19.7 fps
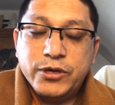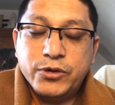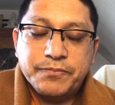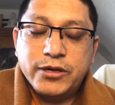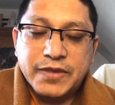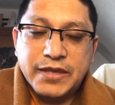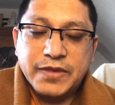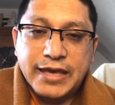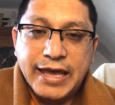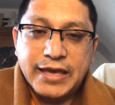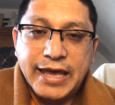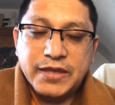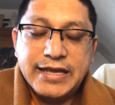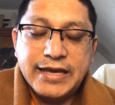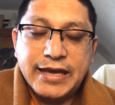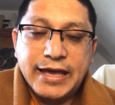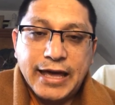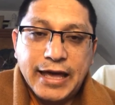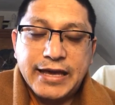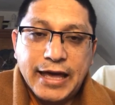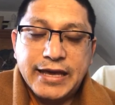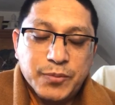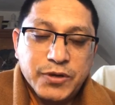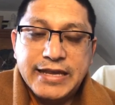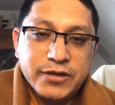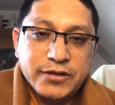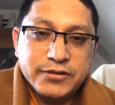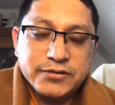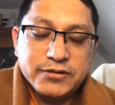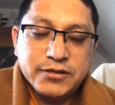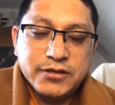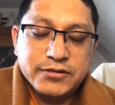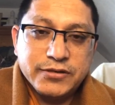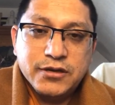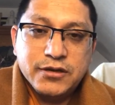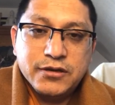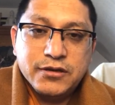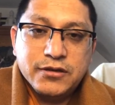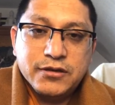gaining happiness
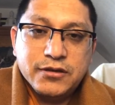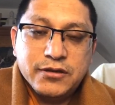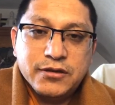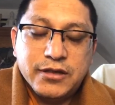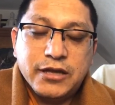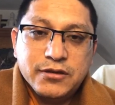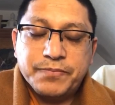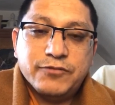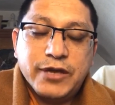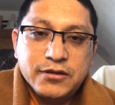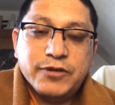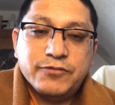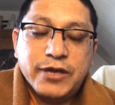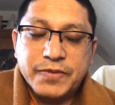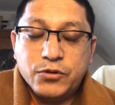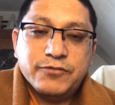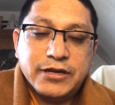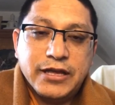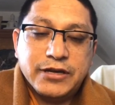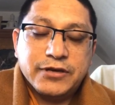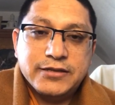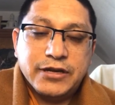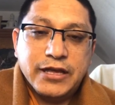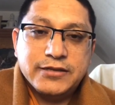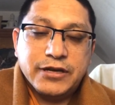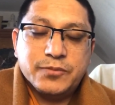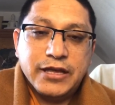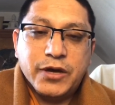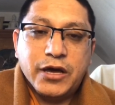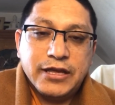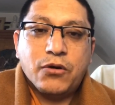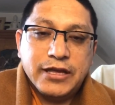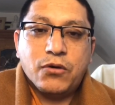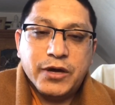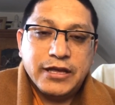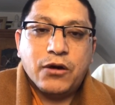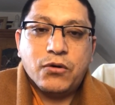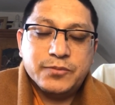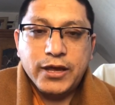that we have created by our
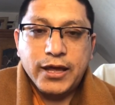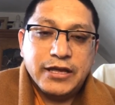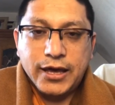own